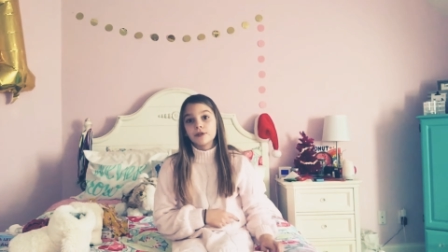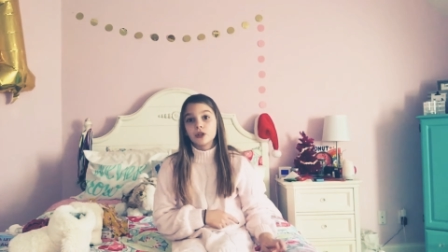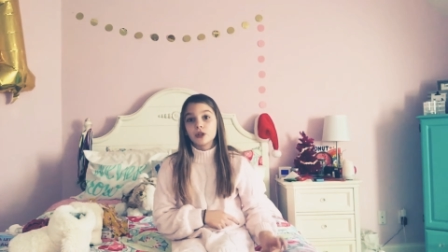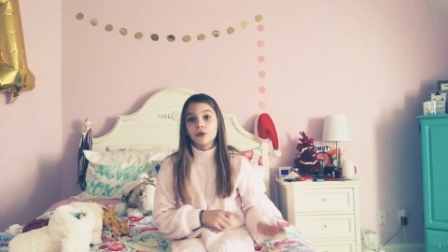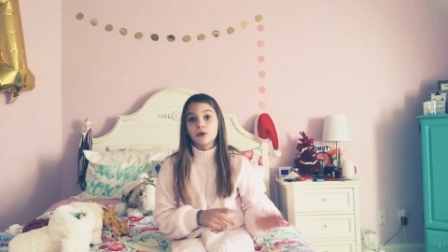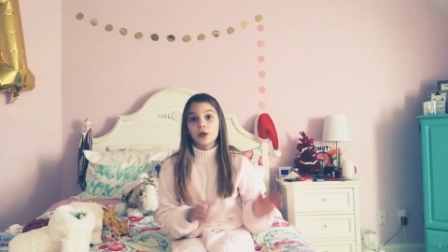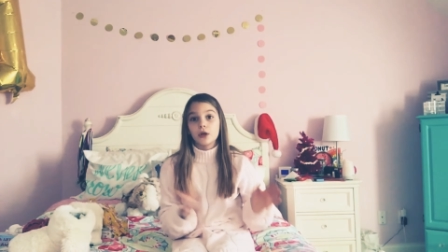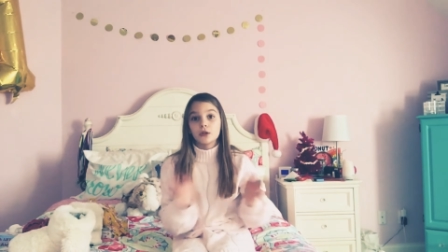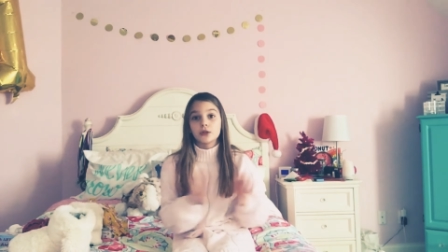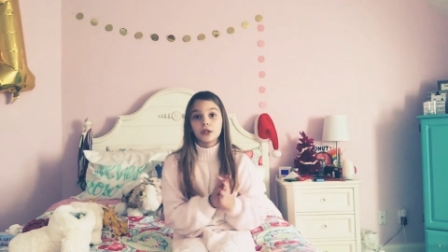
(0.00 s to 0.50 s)
So
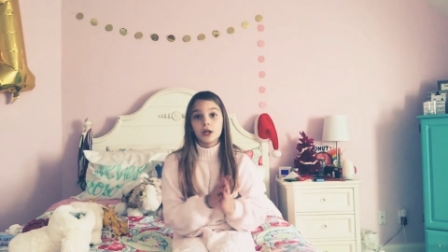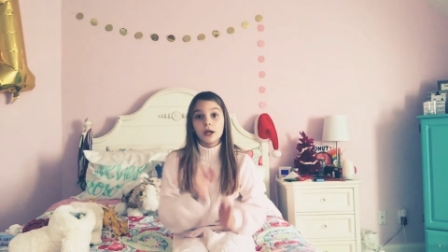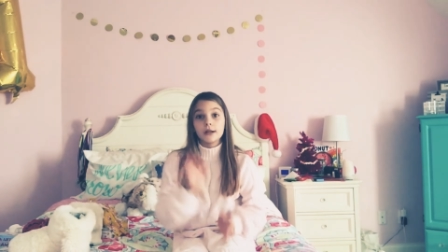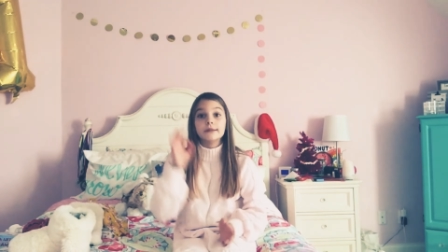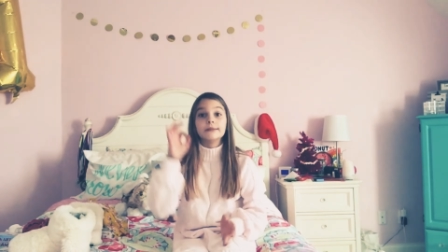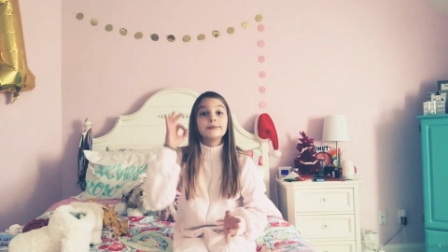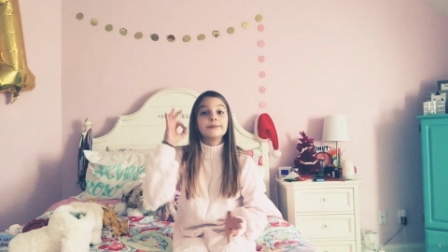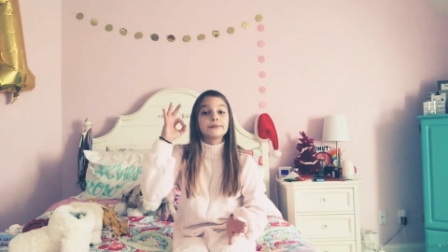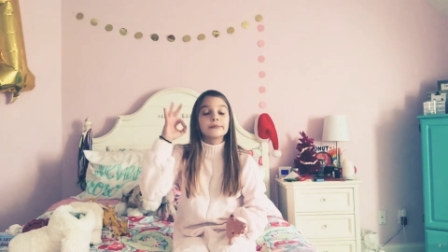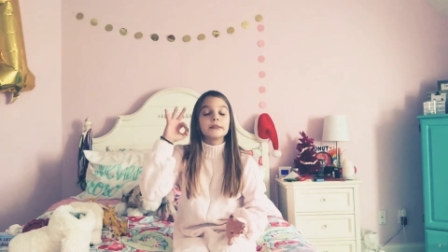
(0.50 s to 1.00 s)
those
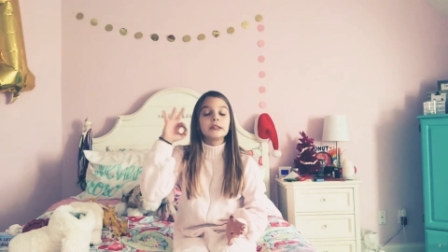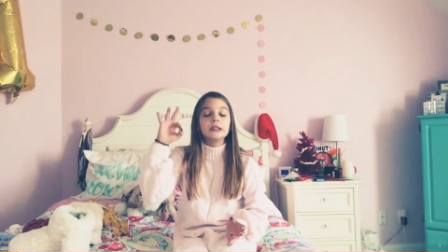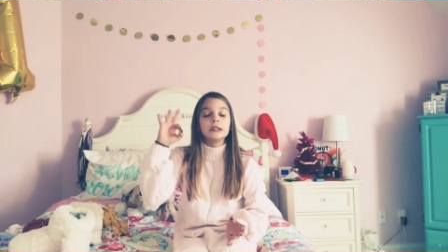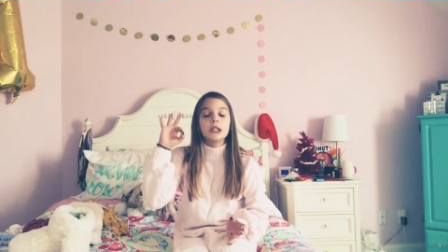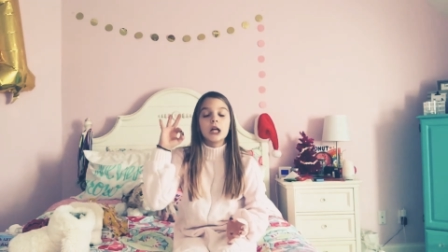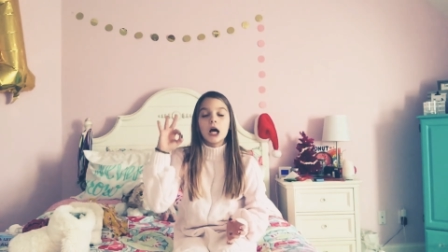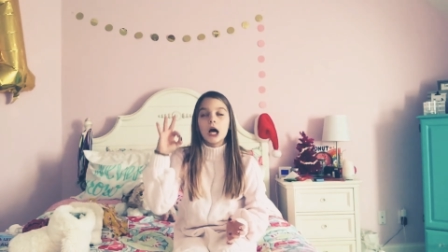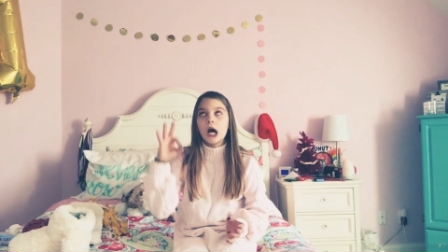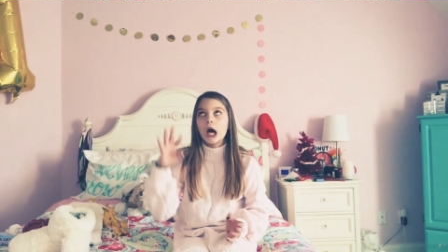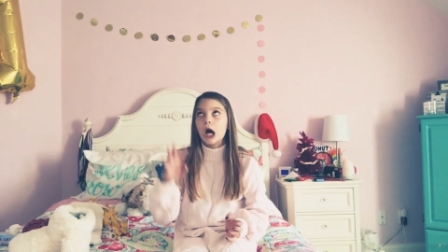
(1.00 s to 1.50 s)

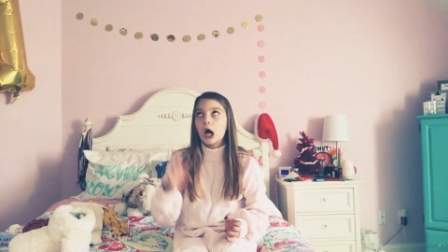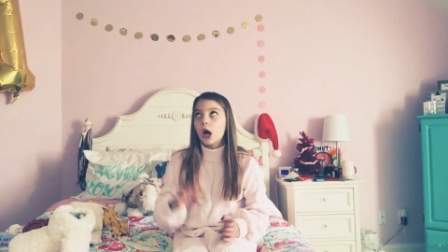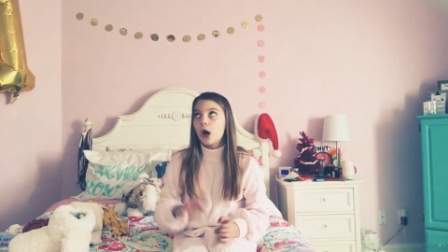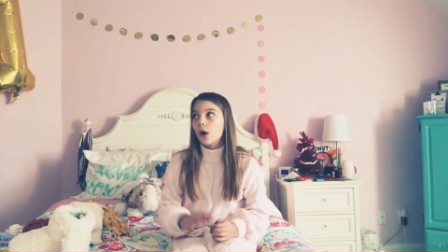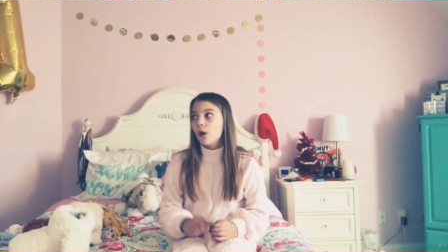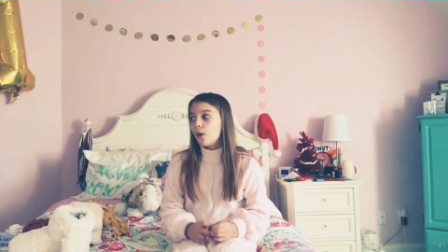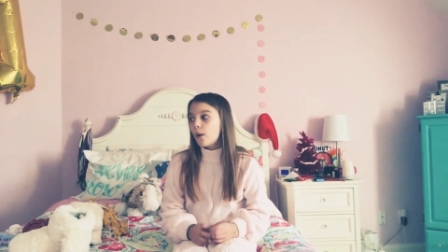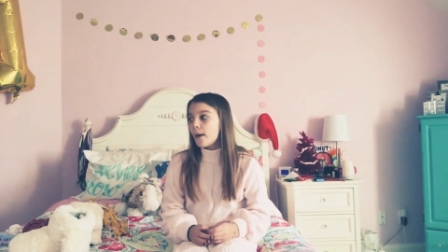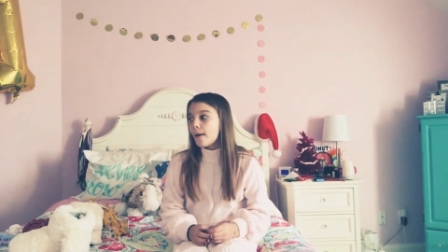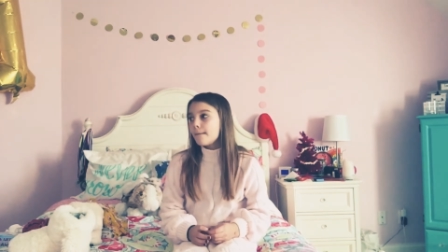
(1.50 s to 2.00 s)

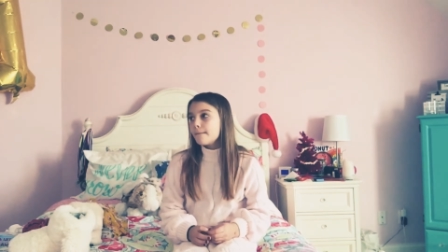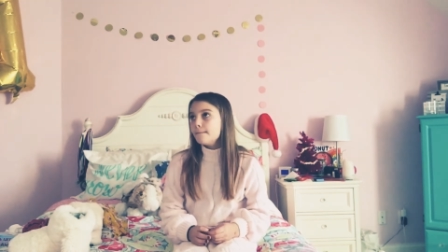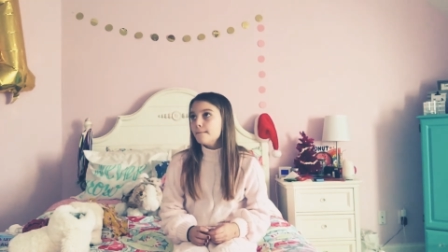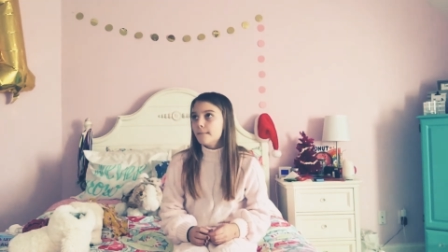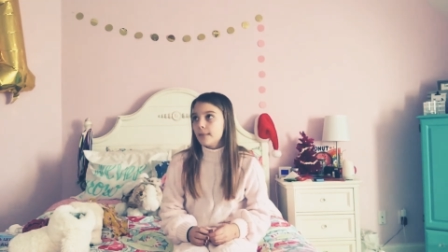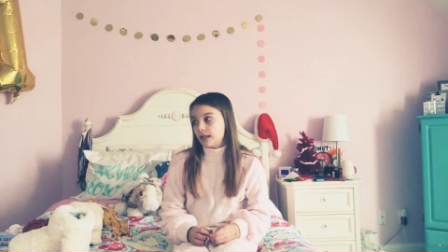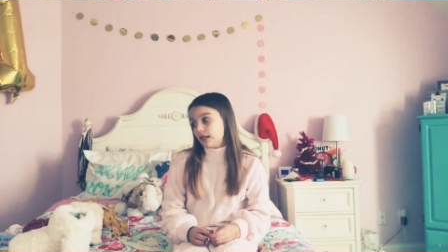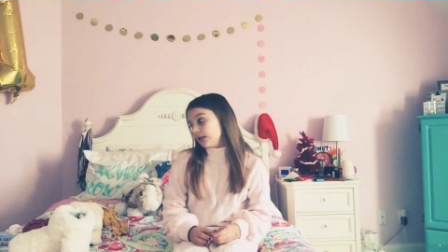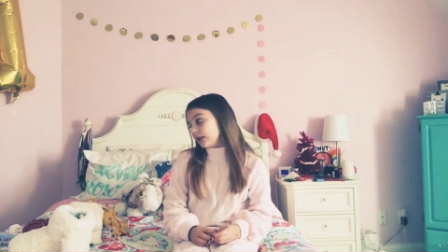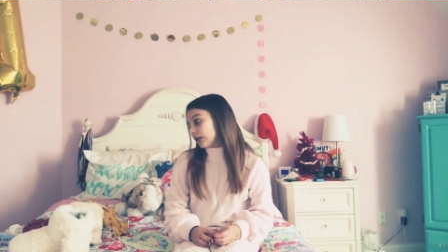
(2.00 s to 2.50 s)
are
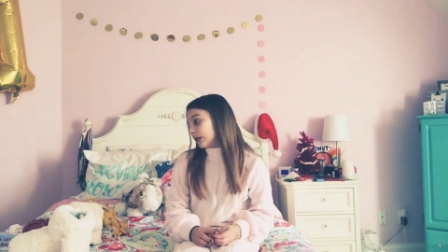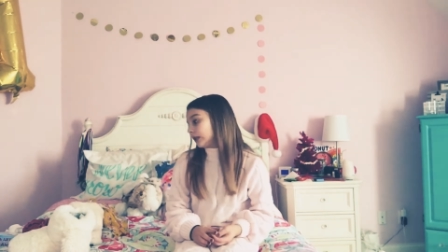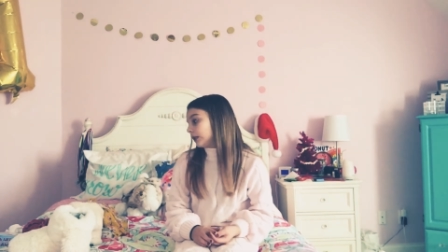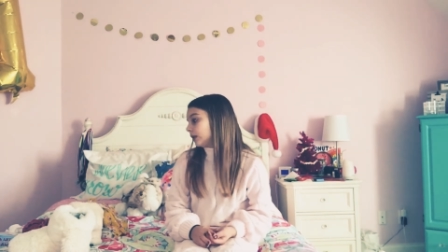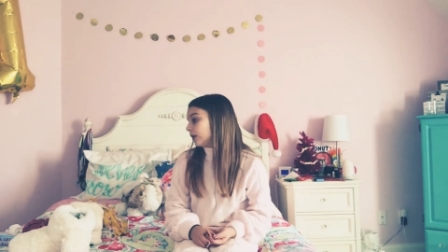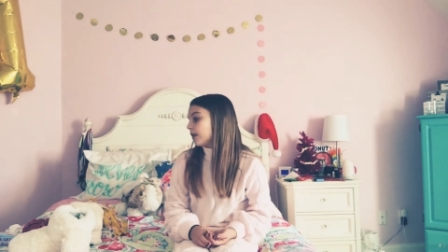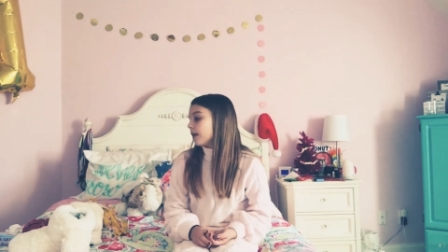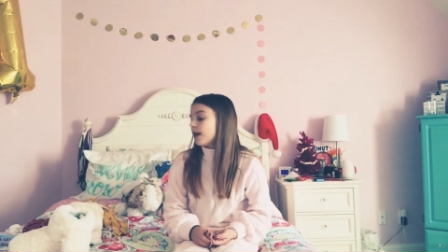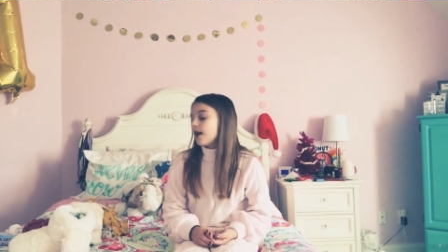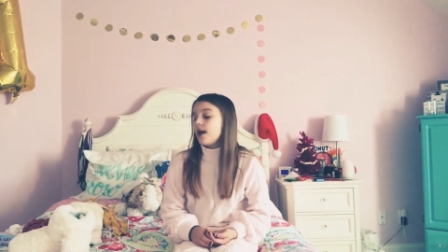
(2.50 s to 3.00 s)

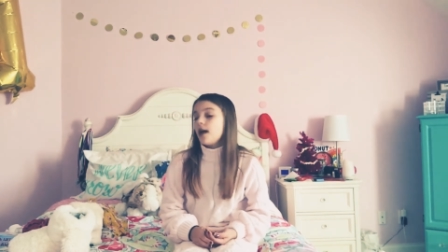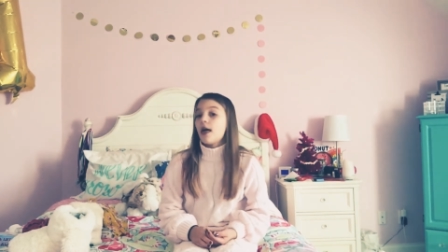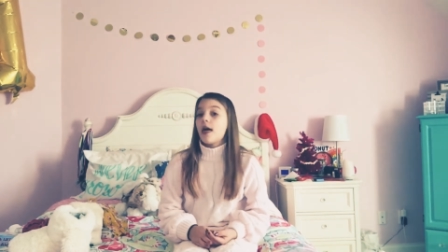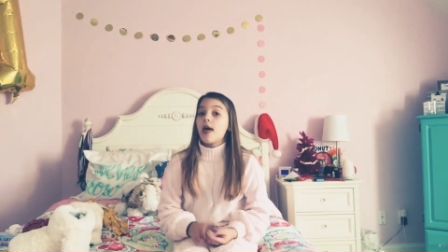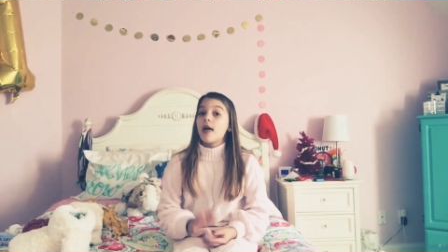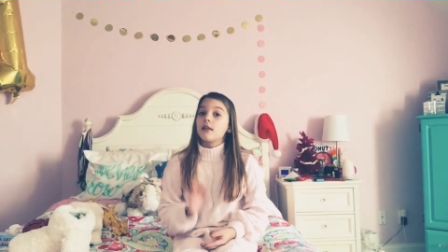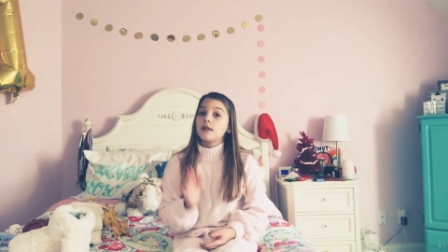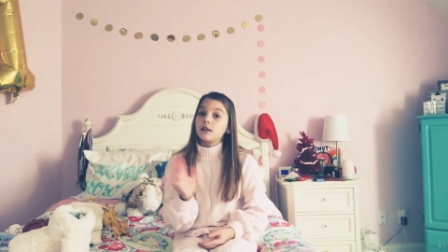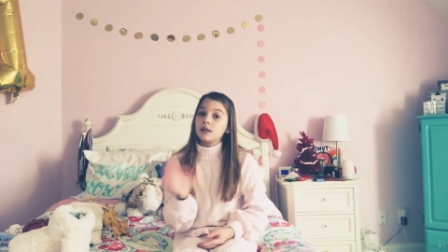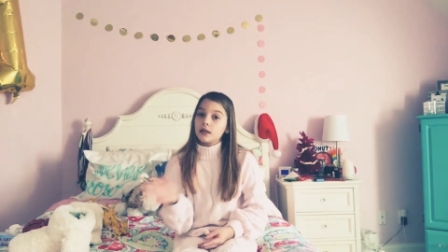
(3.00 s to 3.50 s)
amazing.
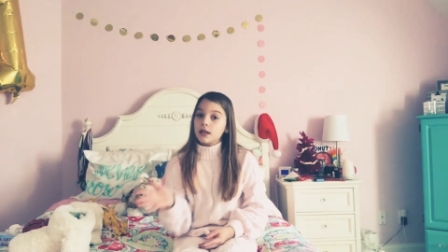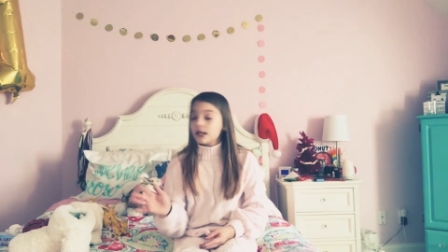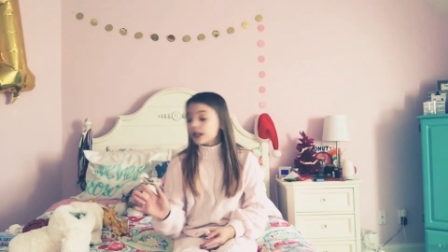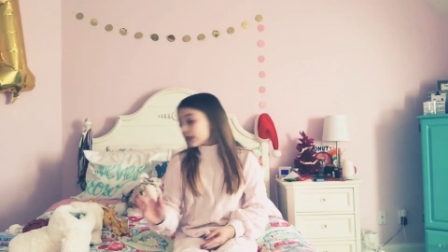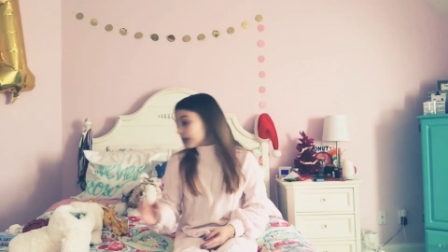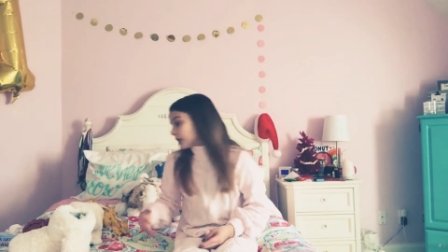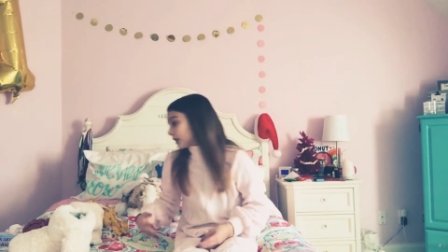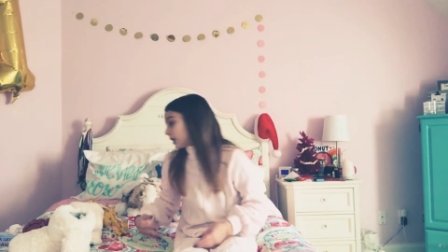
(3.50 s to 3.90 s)
The next